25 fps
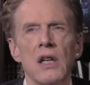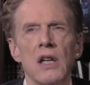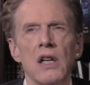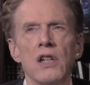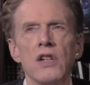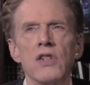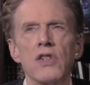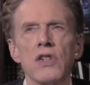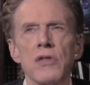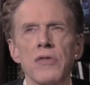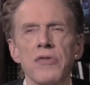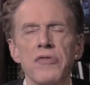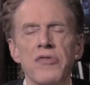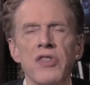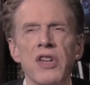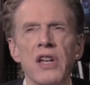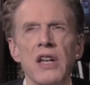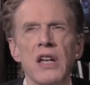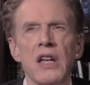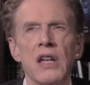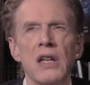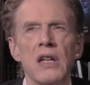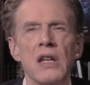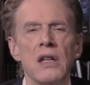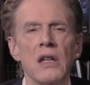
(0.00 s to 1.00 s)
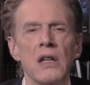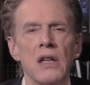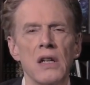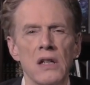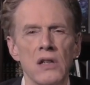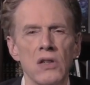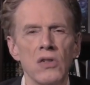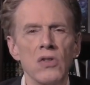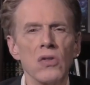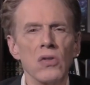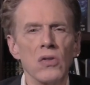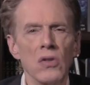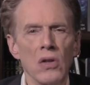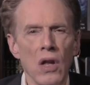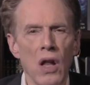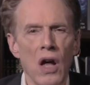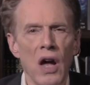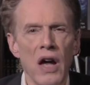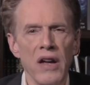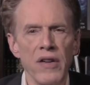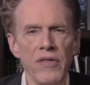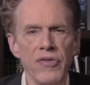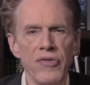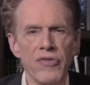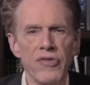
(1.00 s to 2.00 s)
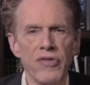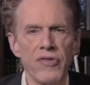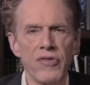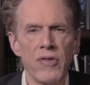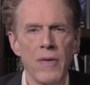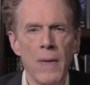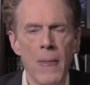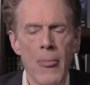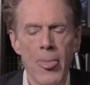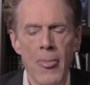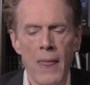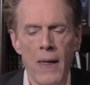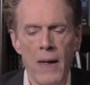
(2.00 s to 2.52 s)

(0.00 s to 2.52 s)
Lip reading: intervene in your life